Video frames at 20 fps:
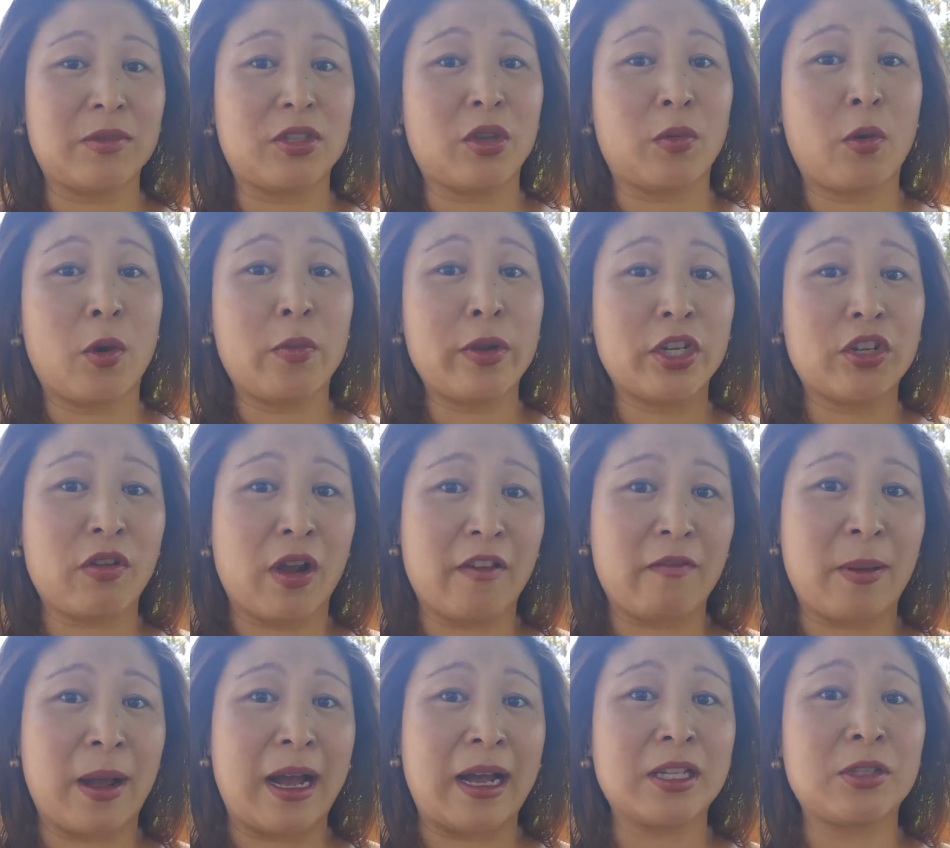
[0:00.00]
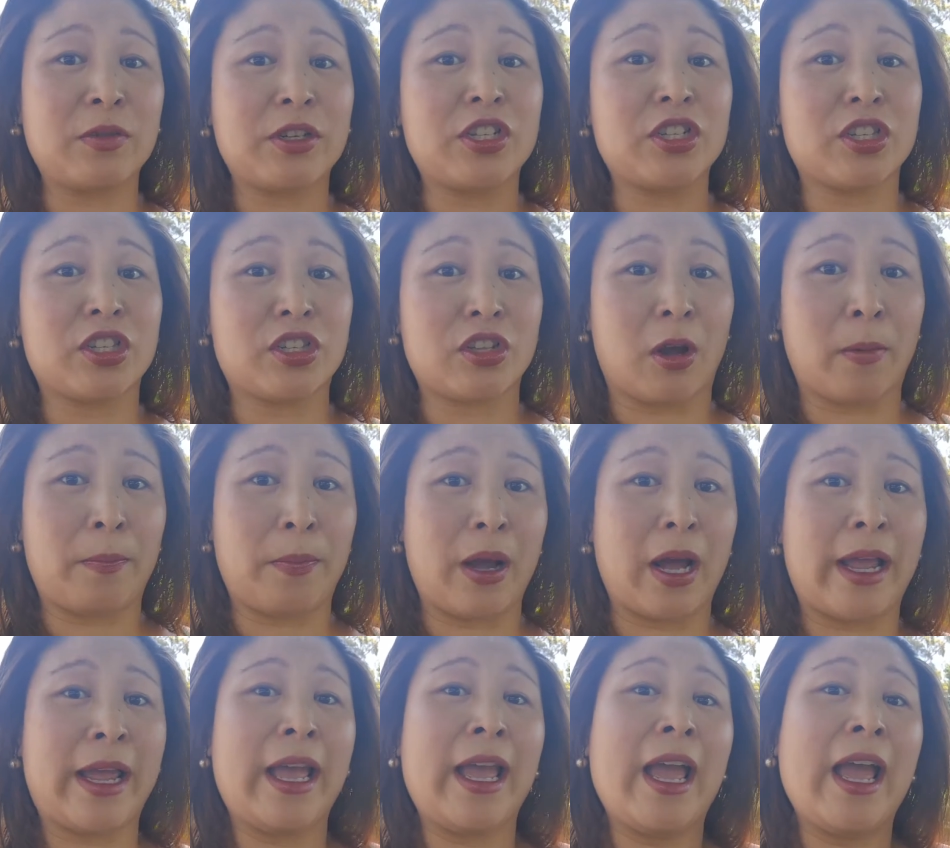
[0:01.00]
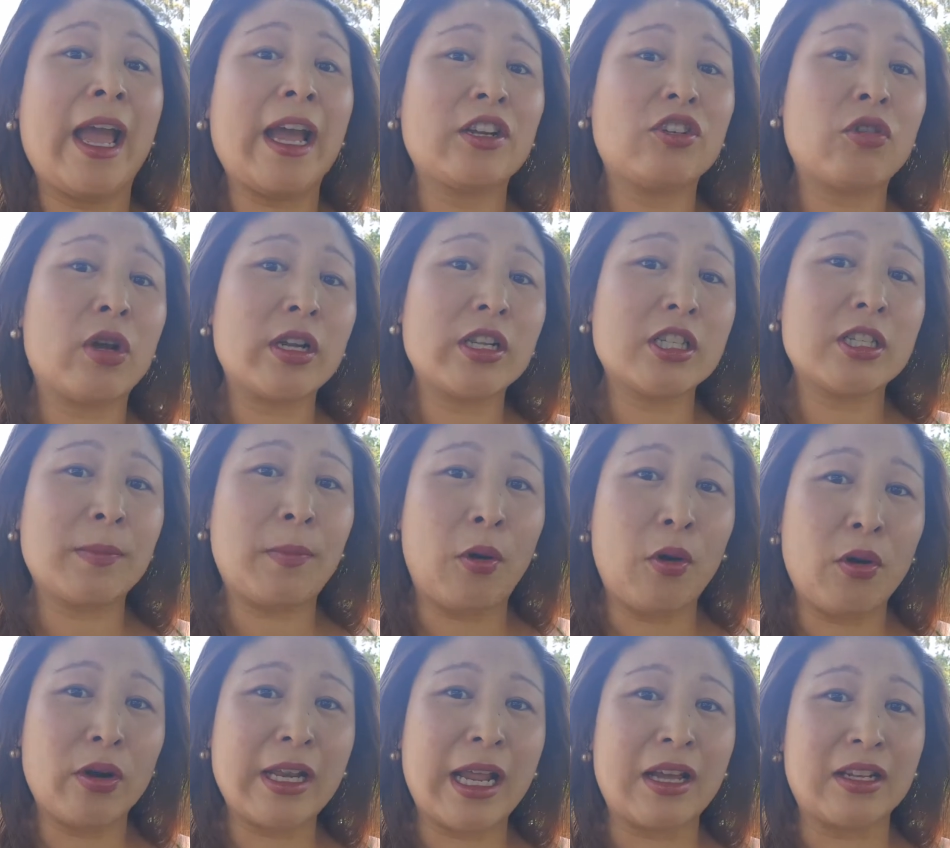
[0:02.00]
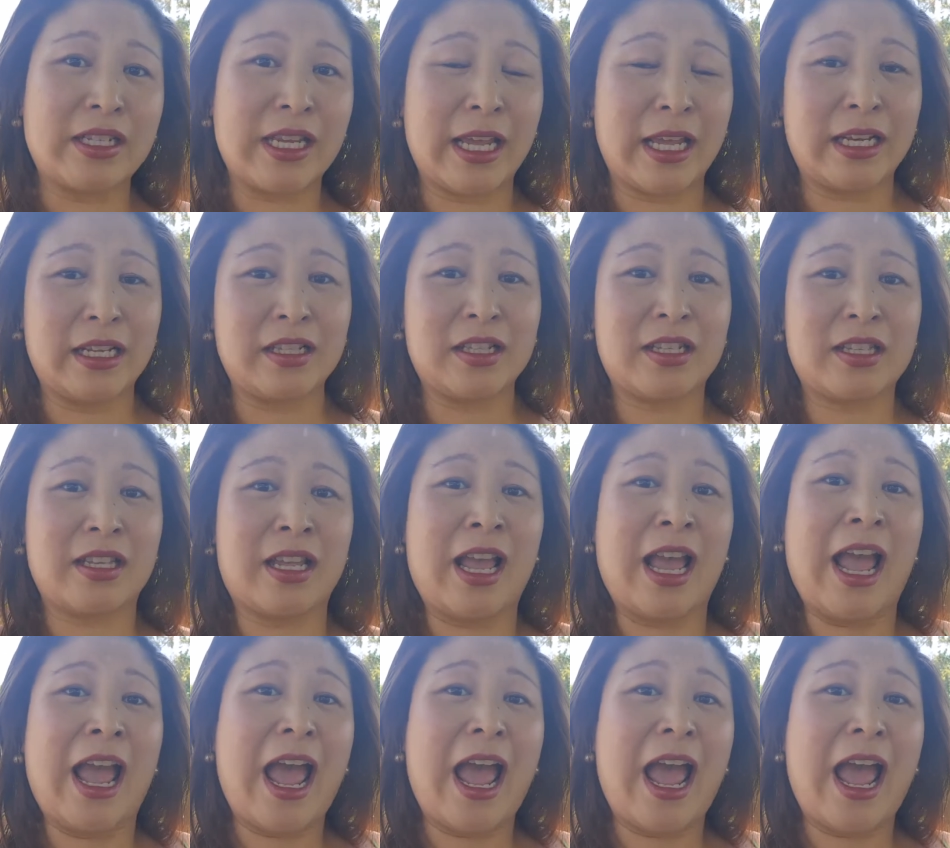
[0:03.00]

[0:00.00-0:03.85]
So when we drive past, we just stop by and try to support our tenants,